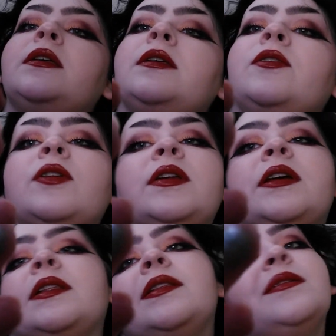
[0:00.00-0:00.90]
You're gonna
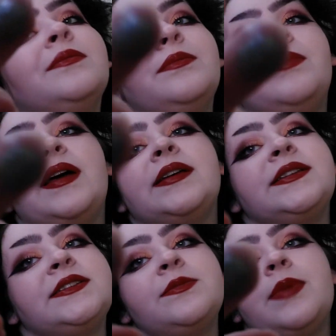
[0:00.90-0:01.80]
get the
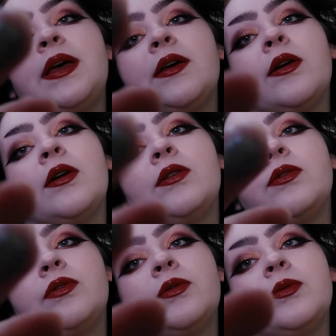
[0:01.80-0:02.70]
best
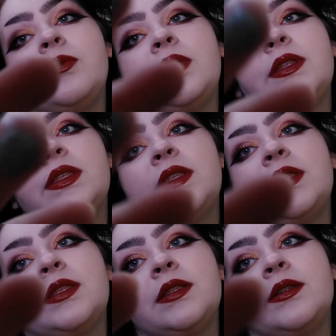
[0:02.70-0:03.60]
payoff
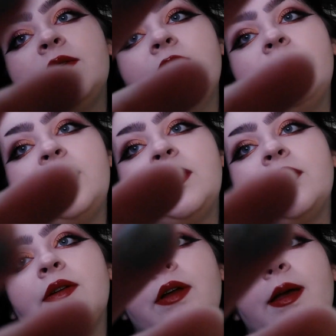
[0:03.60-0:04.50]
with
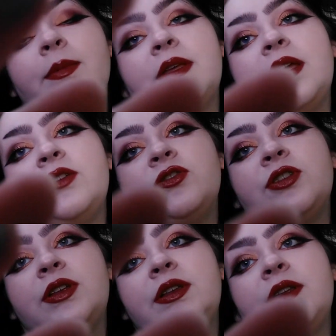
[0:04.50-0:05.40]
finger
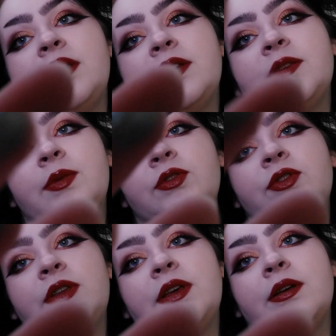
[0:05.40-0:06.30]
application,
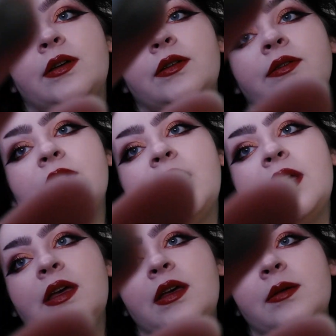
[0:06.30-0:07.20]
especially of
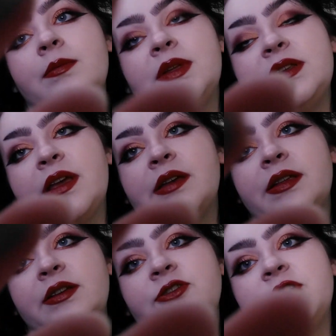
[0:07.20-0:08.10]

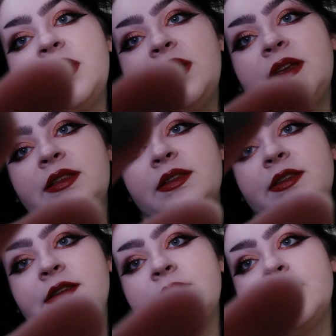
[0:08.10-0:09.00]
metallic
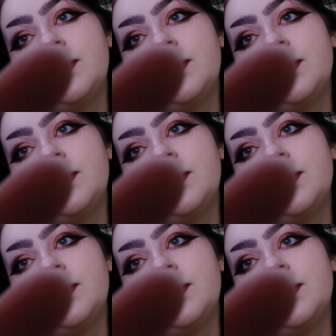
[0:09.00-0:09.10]
shades.